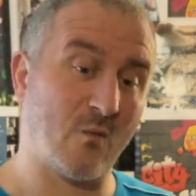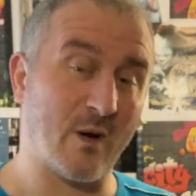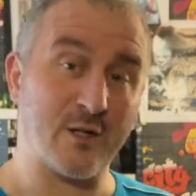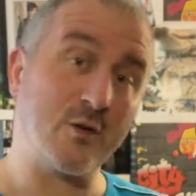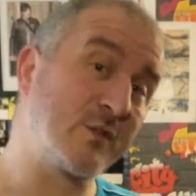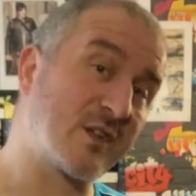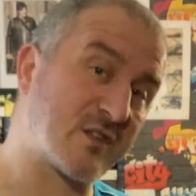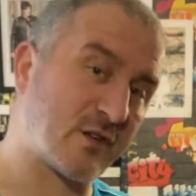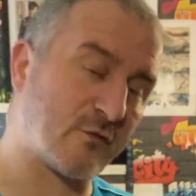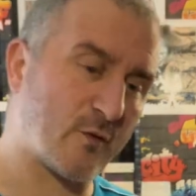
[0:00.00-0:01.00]
why you
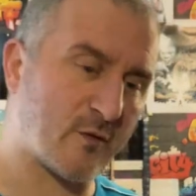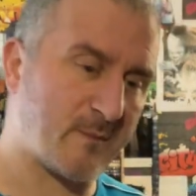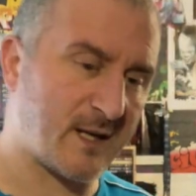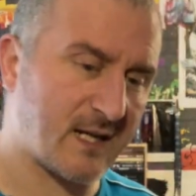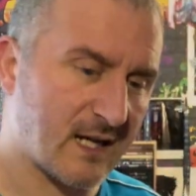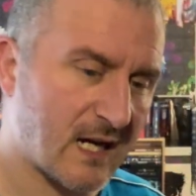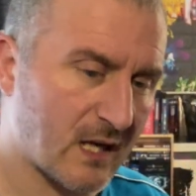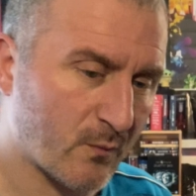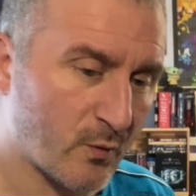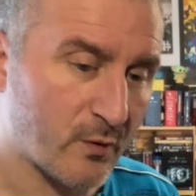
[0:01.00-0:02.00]
disagree with me
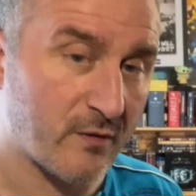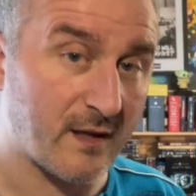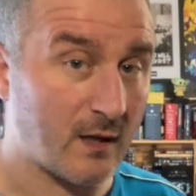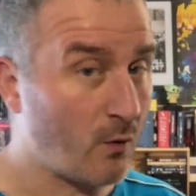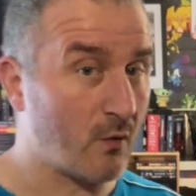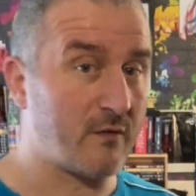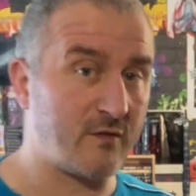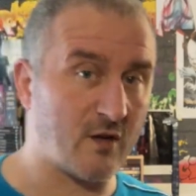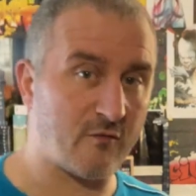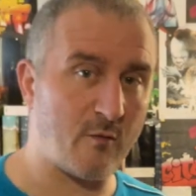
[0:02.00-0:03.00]
and what you think, or if
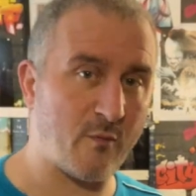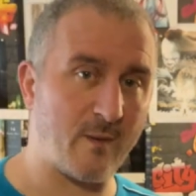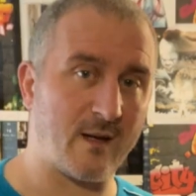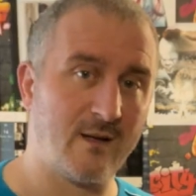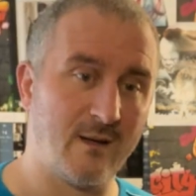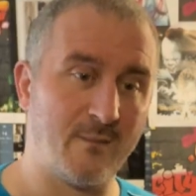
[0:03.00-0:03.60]
you agree with me,